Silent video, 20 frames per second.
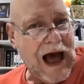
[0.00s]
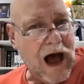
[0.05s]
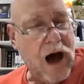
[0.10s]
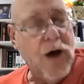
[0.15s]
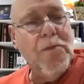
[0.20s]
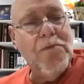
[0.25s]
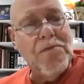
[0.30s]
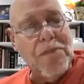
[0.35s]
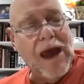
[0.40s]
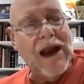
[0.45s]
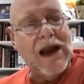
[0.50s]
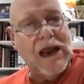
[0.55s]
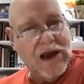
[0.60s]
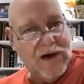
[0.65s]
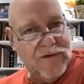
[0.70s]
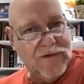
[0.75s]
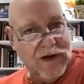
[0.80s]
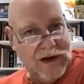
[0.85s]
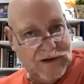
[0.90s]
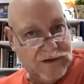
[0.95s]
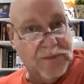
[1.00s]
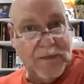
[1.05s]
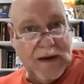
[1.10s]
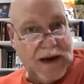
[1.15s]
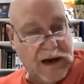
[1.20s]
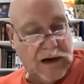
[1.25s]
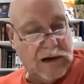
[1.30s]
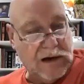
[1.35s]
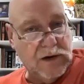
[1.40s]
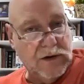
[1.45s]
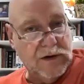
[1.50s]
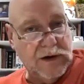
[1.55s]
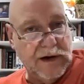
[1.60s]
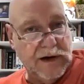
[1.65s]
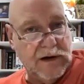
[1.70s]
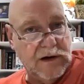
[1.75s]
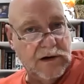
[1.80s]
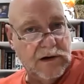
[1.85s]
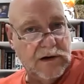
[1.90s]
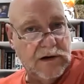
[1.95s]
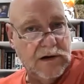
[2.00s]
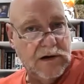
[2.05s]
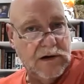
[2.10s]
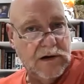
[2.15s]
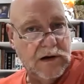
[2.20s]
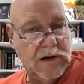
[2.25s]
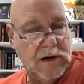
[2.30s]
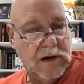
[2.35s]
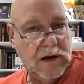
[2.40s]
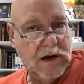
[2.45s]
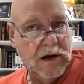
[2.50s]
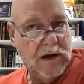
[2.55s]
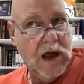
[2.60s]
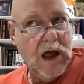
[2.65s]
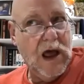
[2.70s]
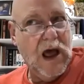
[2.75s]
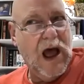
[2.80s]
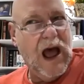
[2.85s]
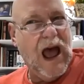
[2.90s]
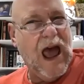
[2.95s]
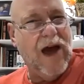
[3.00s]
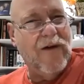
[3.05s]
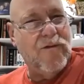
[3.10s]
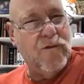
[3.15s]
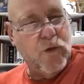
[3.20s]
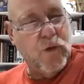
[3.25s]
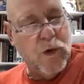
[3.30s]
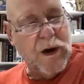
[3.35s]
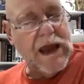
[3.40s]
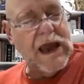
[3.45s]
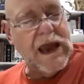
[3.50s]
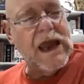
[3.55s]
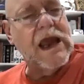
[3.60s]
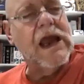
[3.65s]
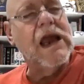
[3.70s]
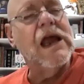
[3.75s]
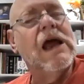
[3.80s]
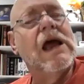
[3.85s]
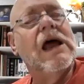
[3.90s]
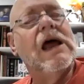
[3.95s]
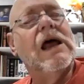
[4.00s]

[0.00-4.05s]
how many of us, me included, have we